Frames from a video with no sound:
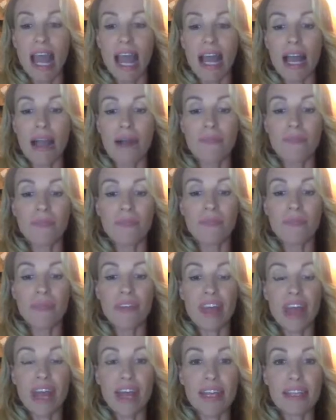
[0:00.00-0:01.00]

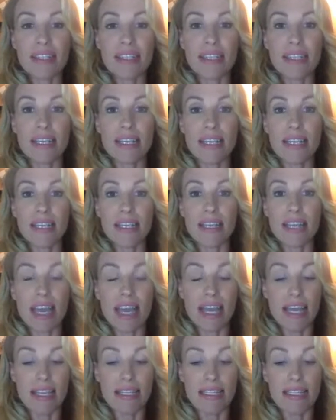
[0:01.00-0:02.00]
that
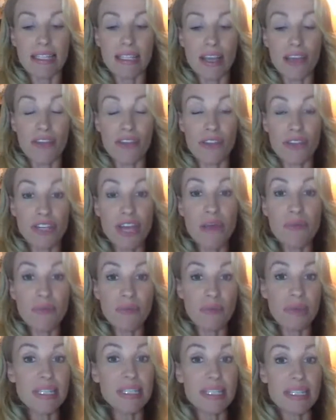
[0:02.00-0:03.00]
there's the type
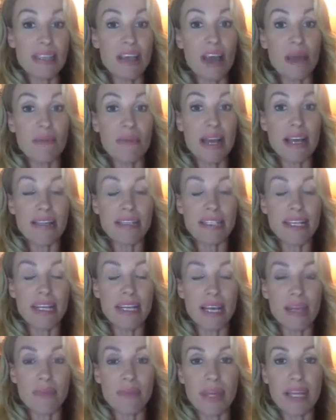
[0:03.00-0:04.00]
of business I'm now
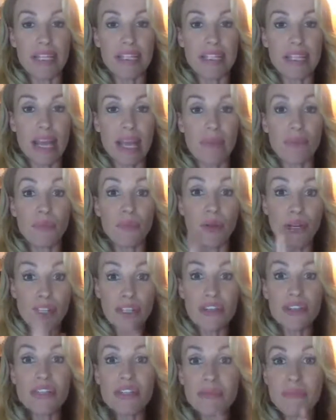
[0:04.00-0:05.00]
setting up. It's a
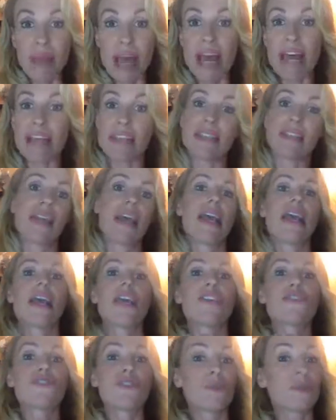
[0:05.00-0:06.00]
print-on-demand
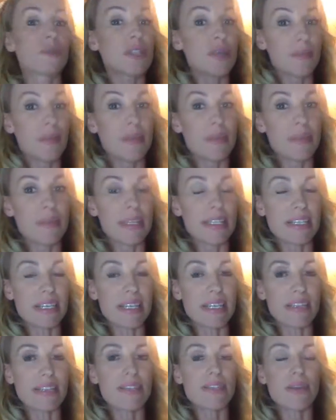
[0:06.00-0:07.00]
drop shipping
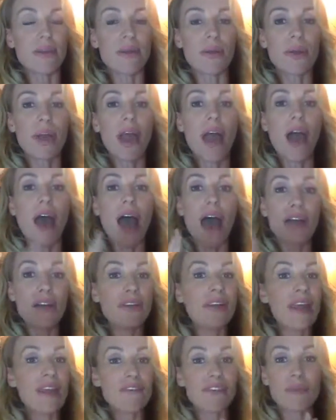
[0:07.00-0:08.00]
business. So I
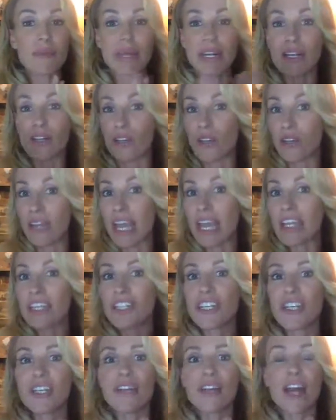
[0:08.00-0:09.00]
don't have to be in a
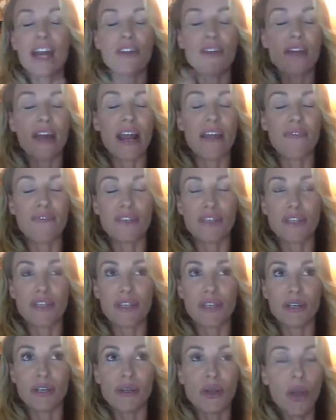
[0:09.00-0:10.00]
location. I don't have
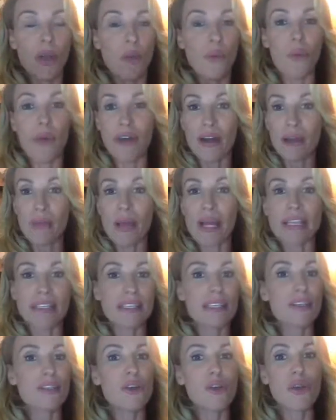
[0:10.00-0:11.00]
to worry
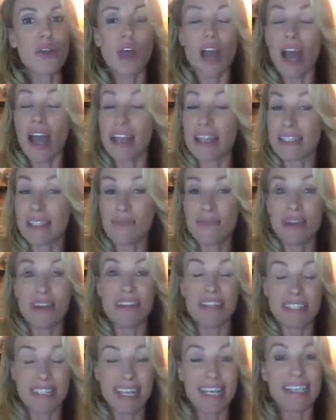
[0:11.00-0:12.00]
about stock. Someone
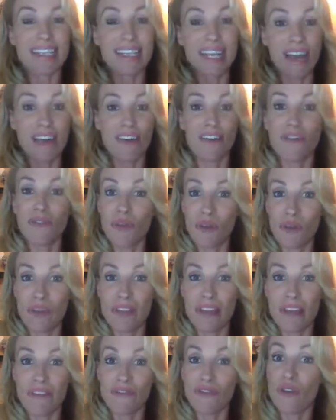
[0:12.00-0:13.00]
else takes care of all
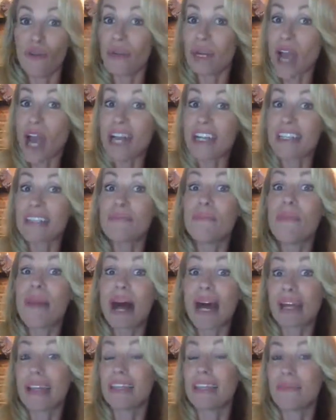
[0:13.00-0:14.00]
of that for me. I just
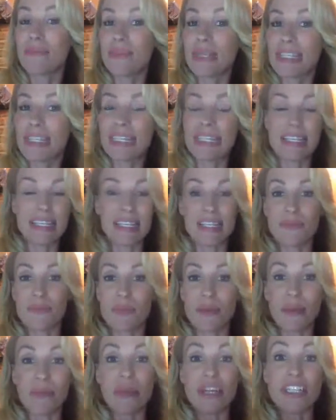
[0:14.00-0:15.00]
market the business. That's
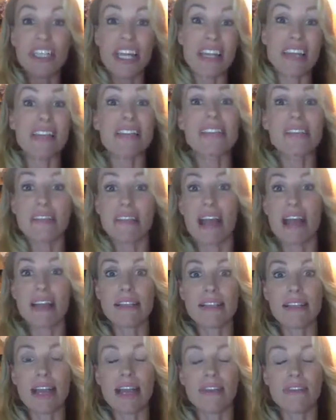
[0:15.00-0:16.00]
pretty much, and the
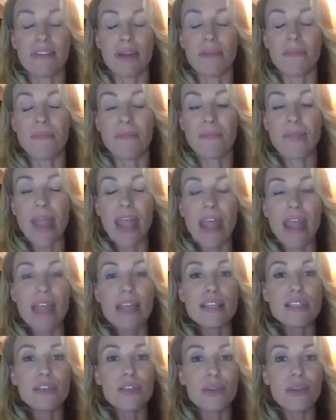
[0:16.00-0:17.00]
design side of it.
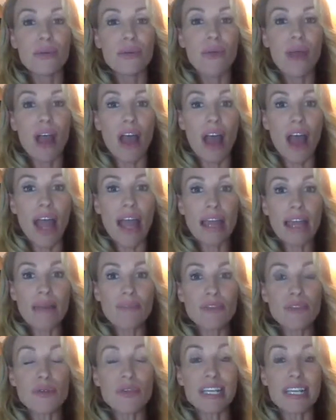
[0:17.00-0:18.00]
So I
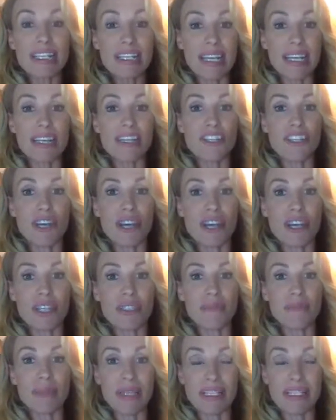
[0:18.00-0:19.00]
am doing a
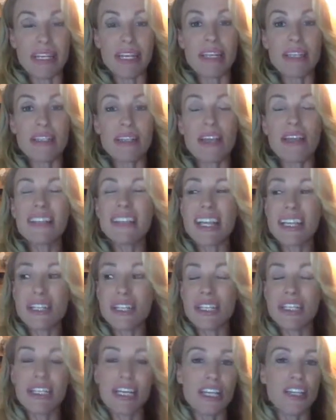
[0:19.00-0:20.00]
t-shirt business. It's
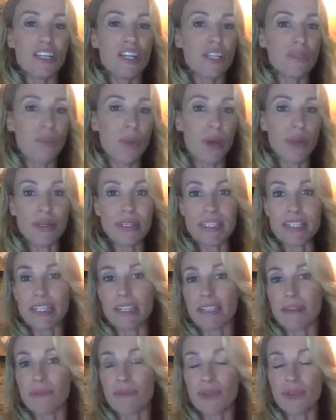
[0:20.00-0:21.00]
actually t-shirts,
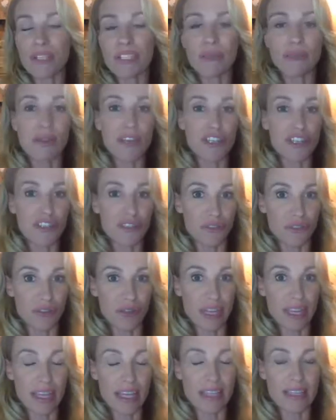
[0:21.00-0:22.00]
posters. I'm doing some other
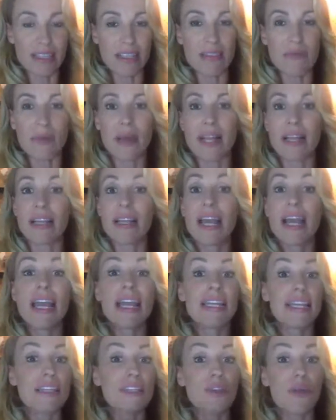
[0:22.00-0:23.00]
jewelry things as well.
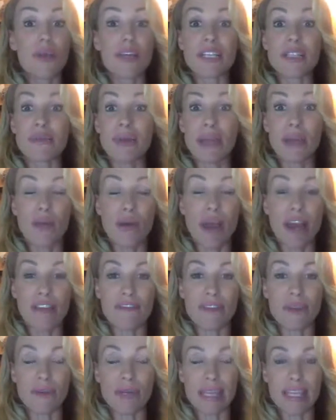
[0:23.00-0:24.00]
There's going to be quite
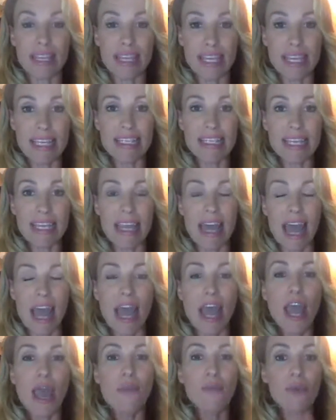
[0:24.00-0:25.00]
a few things in there.
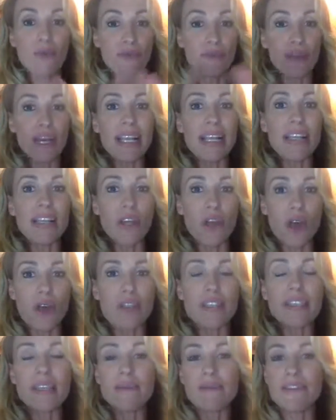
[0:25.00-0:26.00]
But really the
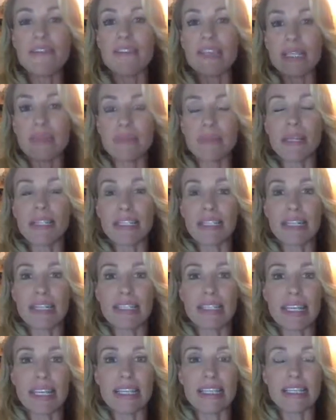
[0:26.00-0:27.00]
concept of this
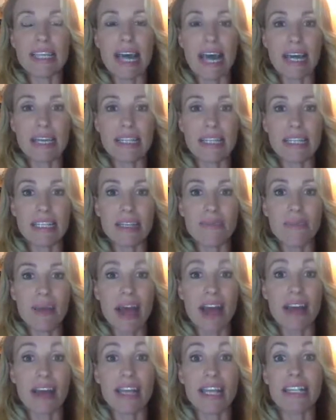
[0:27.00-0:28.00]
business is that it's
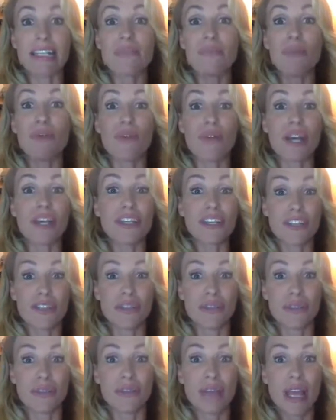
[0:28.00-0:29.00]
about
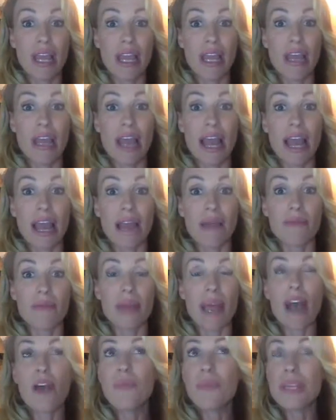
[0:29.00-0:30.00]
inspirational,
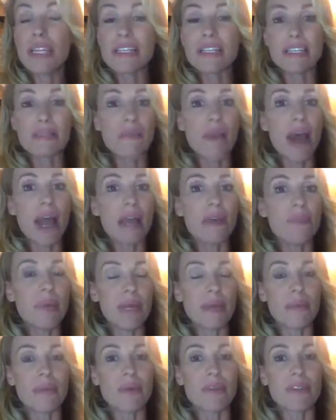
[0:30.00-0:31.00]
helping inspire
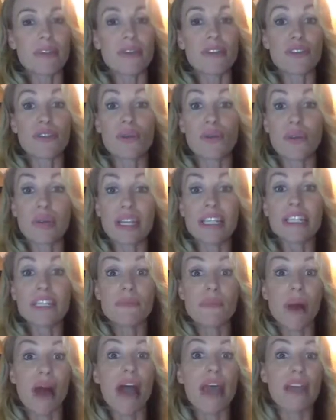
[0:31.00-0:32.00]
people. So it's called
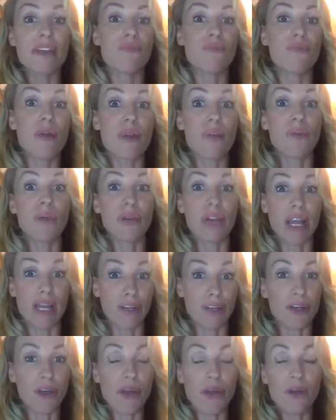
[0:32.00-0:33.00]
Inspired Rebel
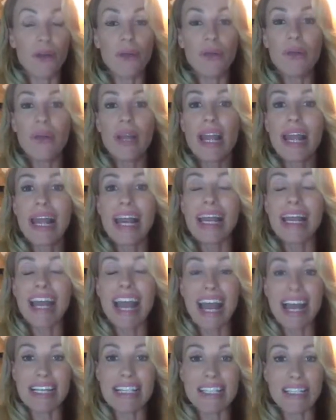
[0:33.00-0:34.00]
& Co. It
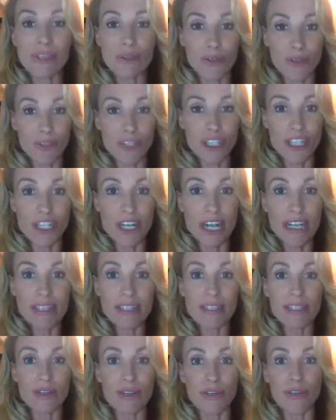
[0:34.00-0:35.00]
hasn't launched
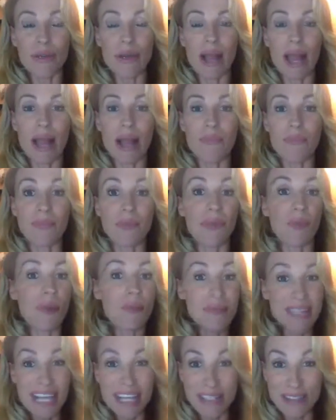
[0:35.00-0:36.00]
yet, so the
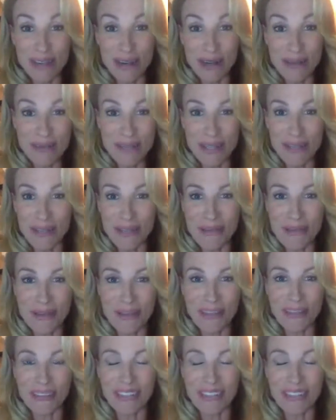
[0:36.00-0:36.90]
website's not up, so don't bother